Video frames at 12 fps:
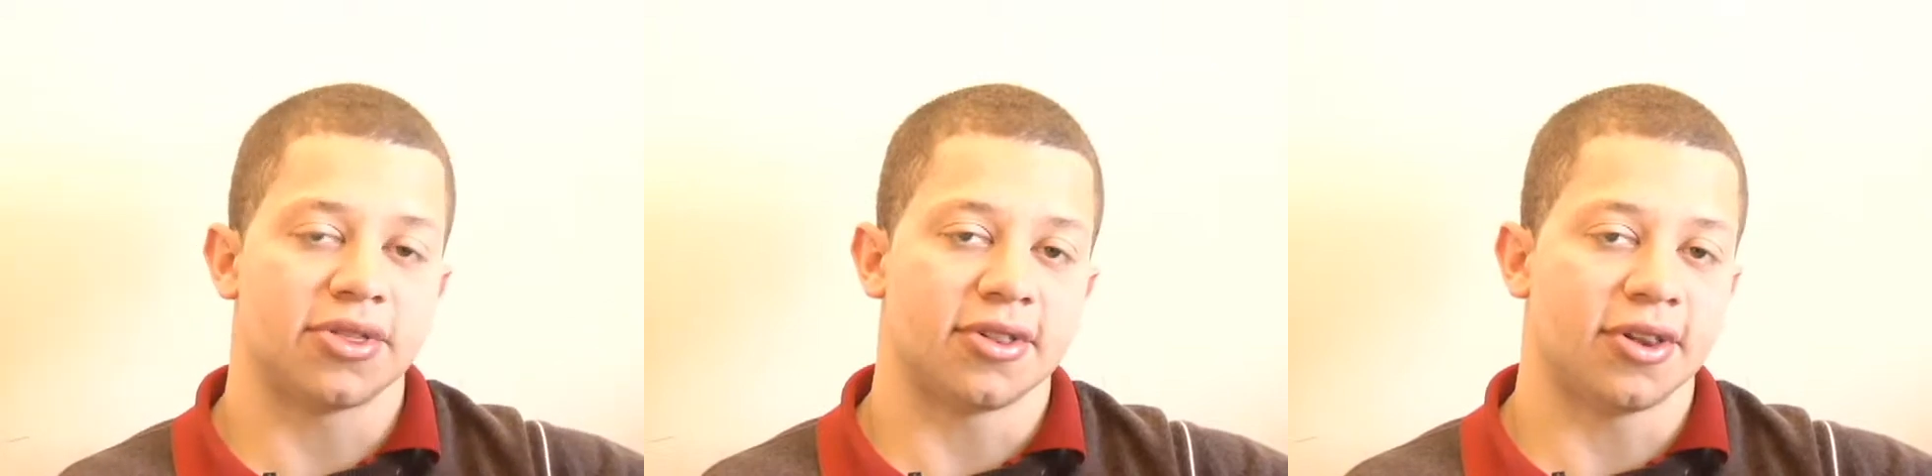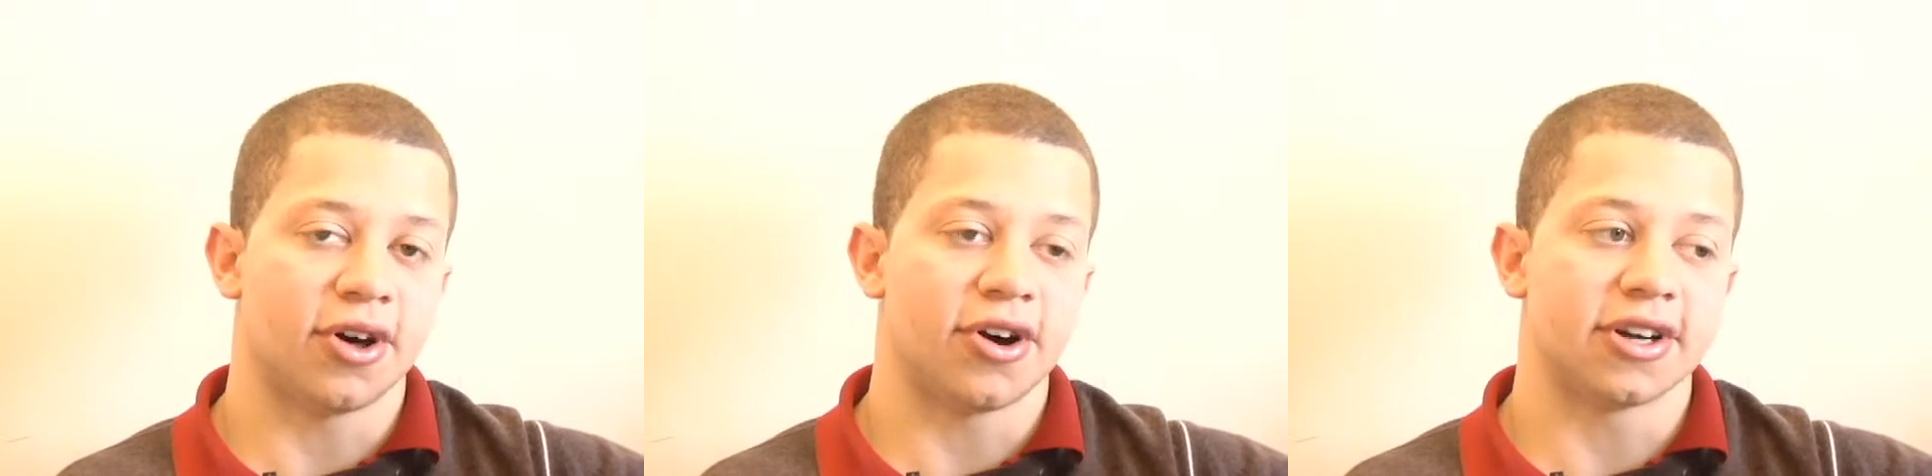
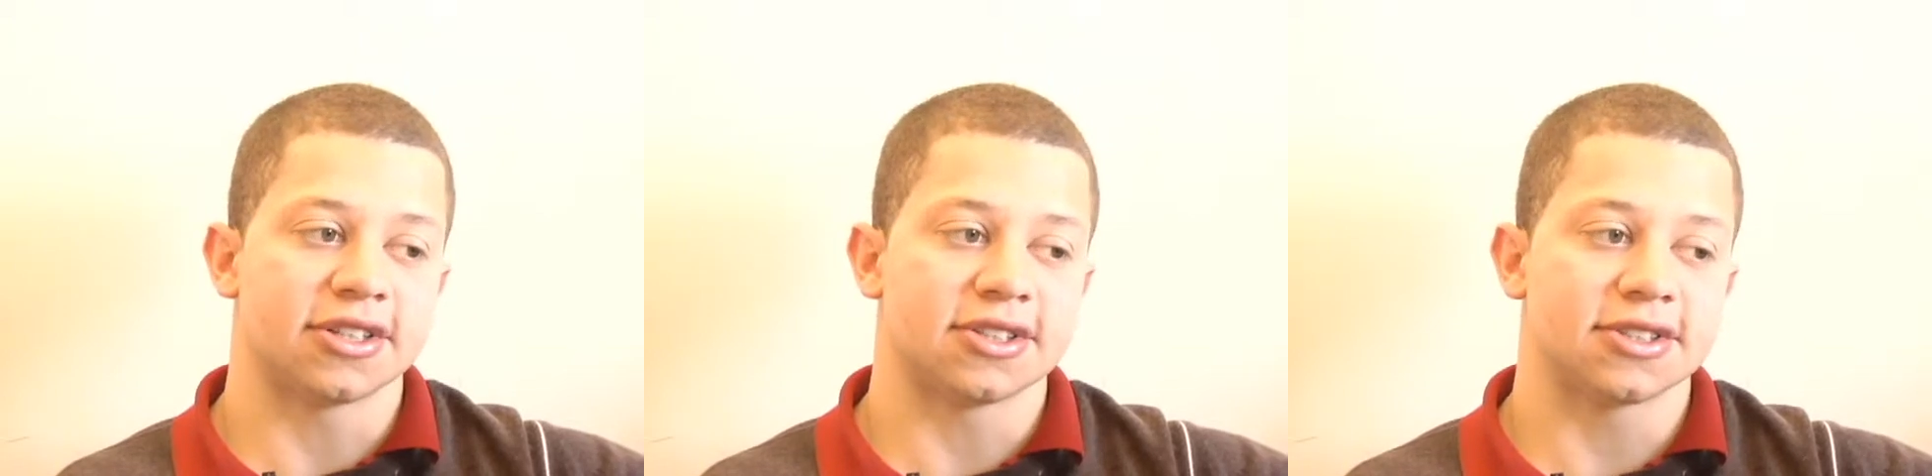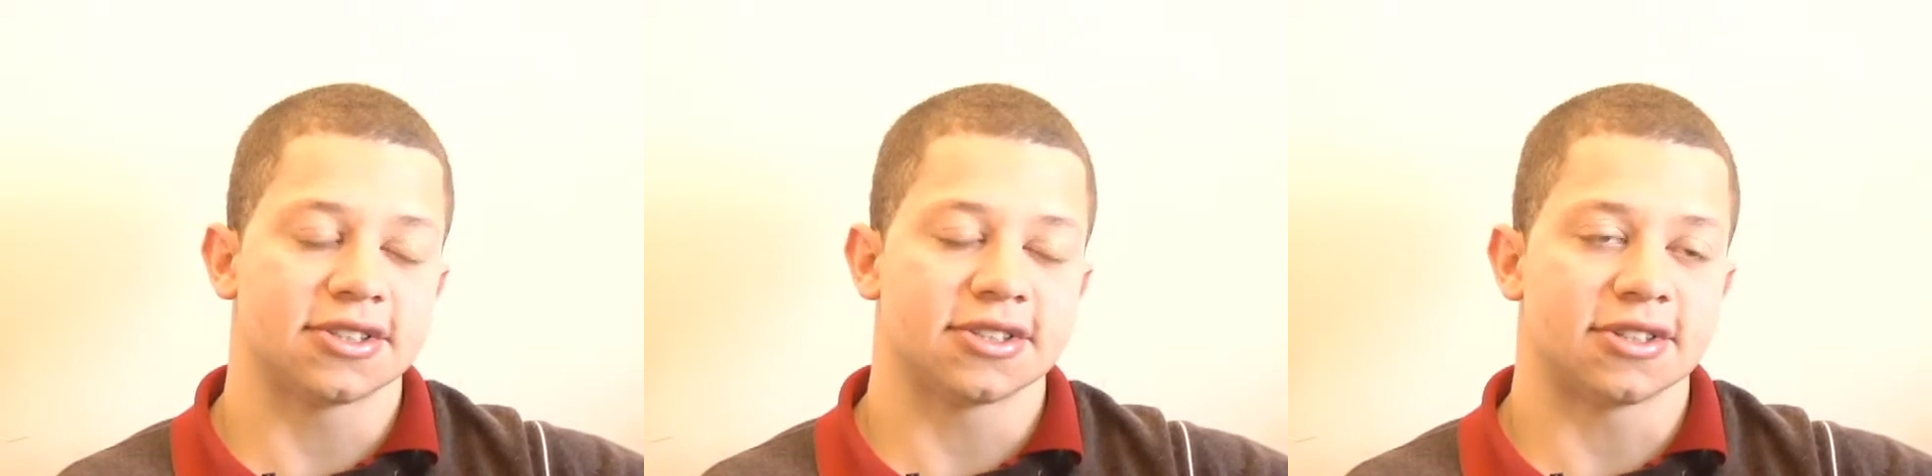
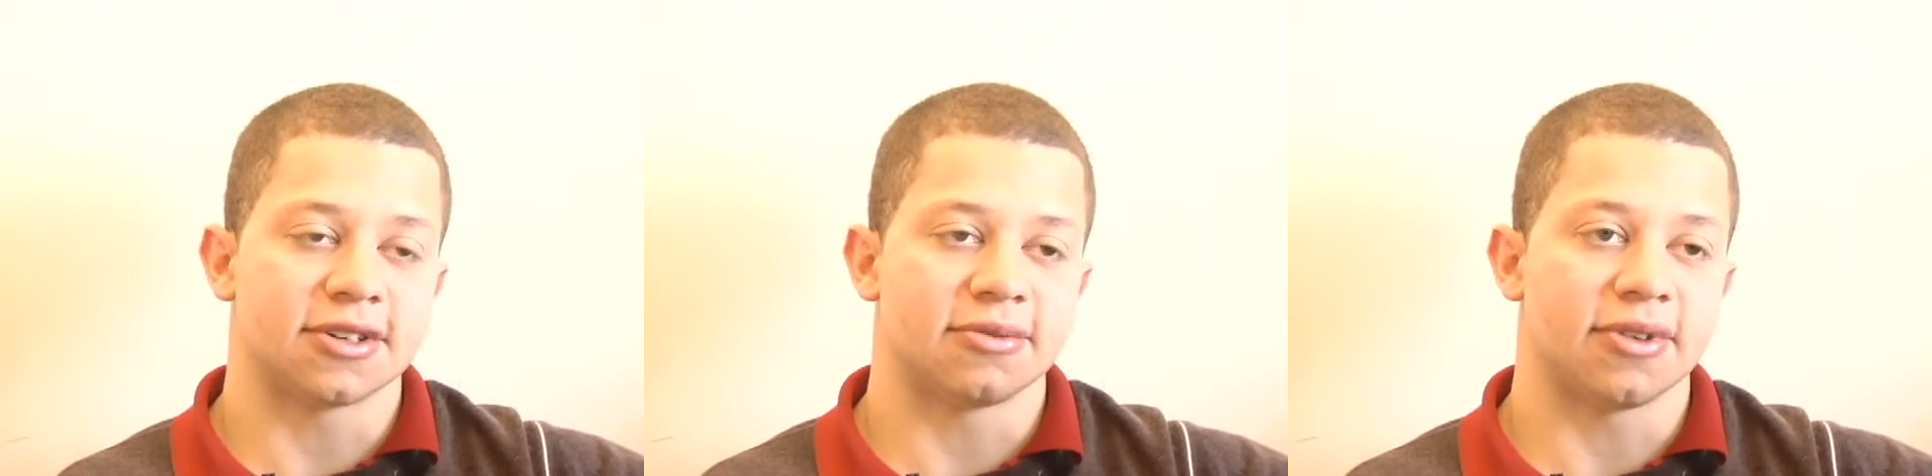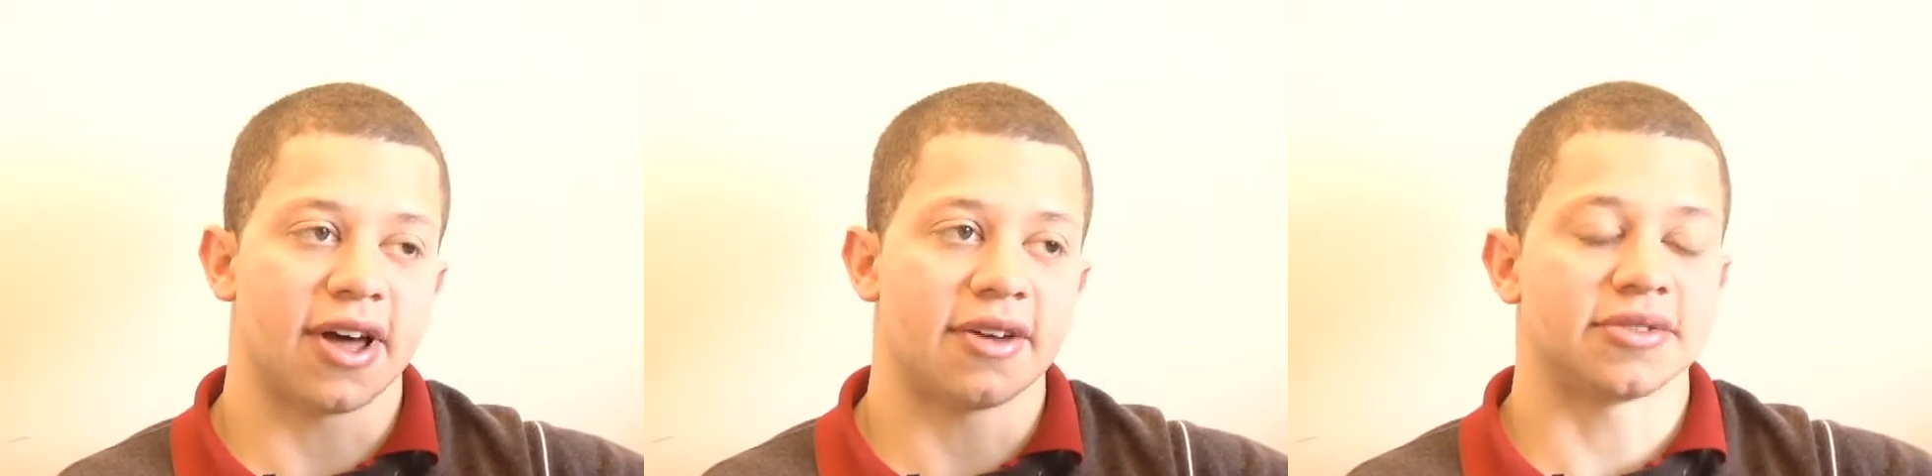loss of
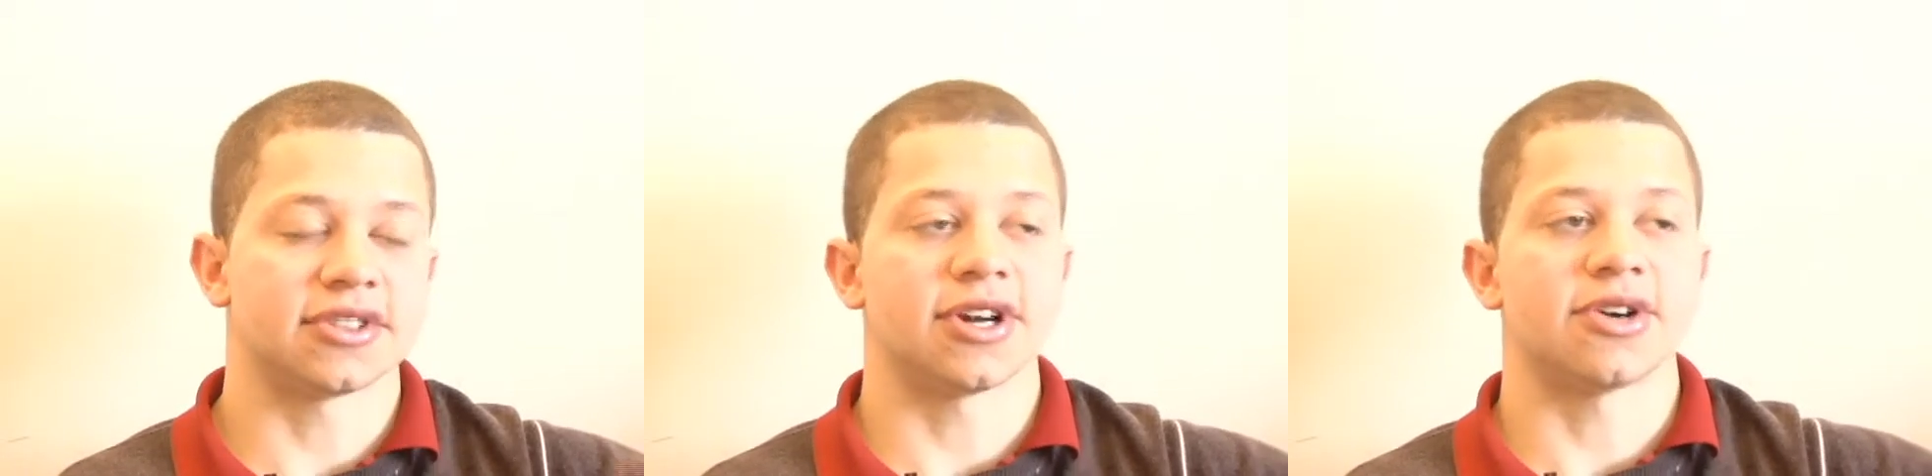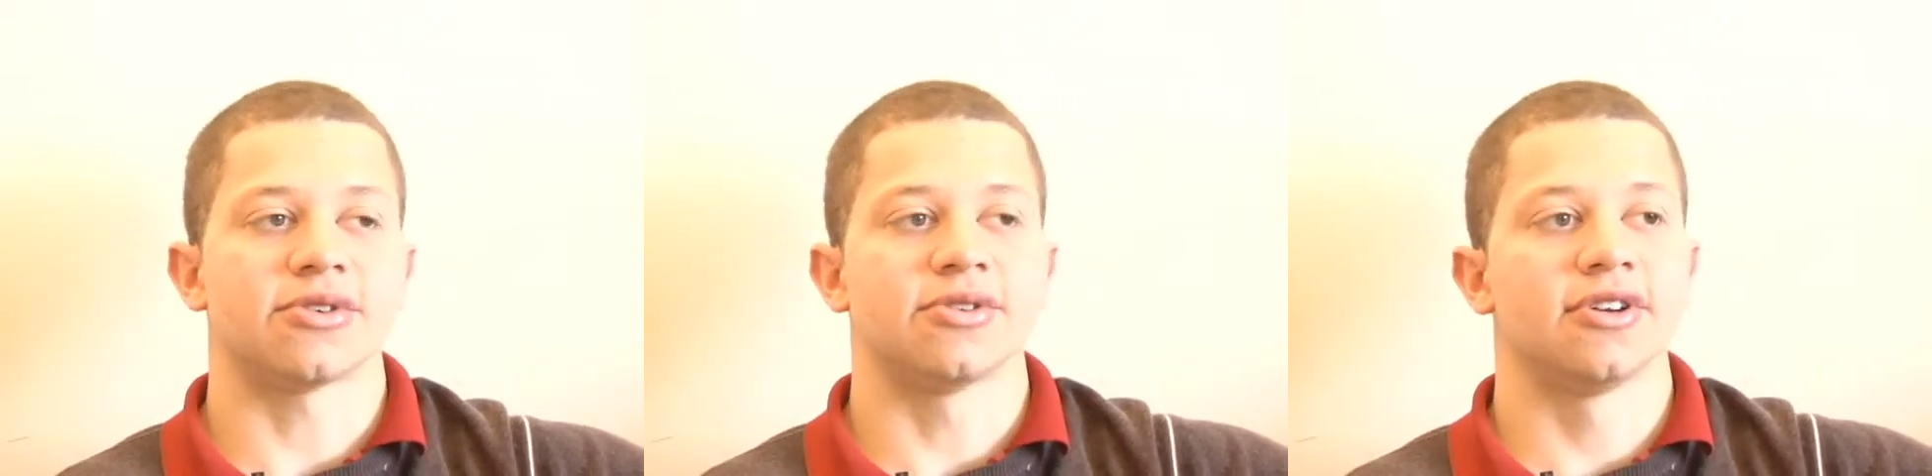life,
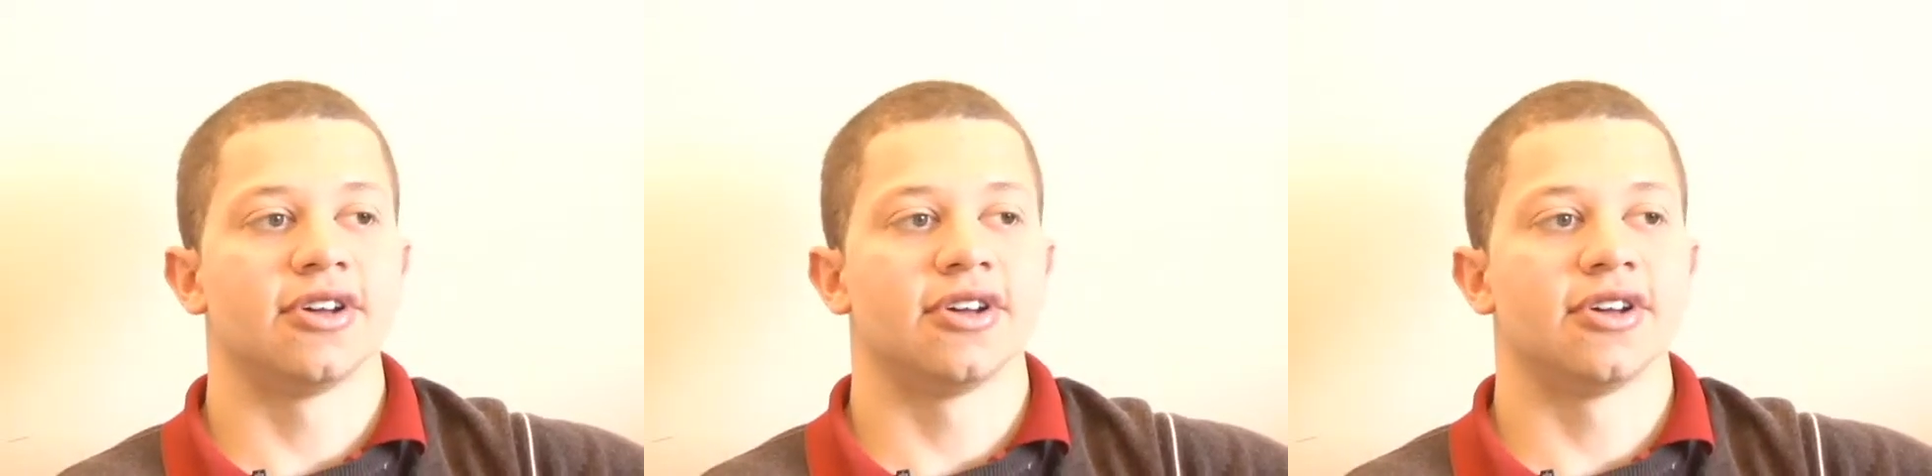so